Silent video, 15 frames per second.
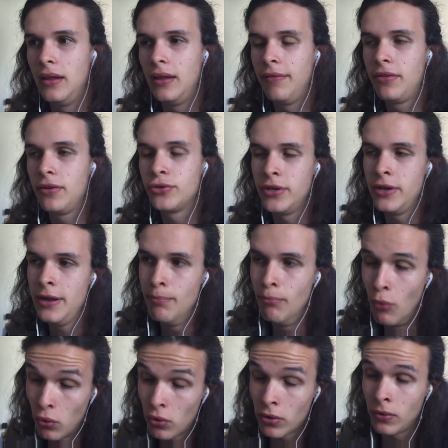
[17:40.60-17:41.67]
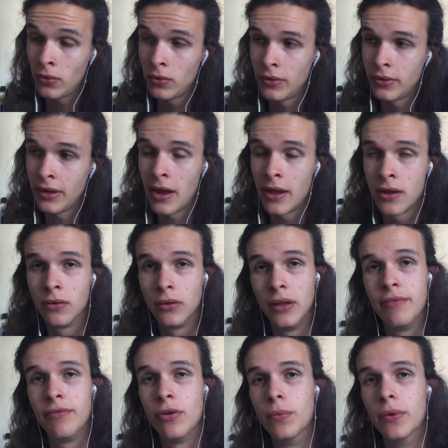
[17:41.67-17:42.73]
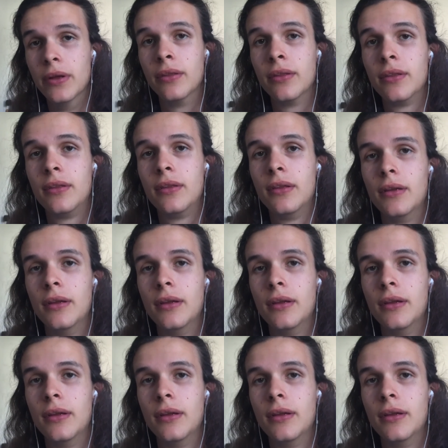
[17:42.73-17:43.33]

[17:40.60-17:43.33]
If there's any moral that I could leave you with,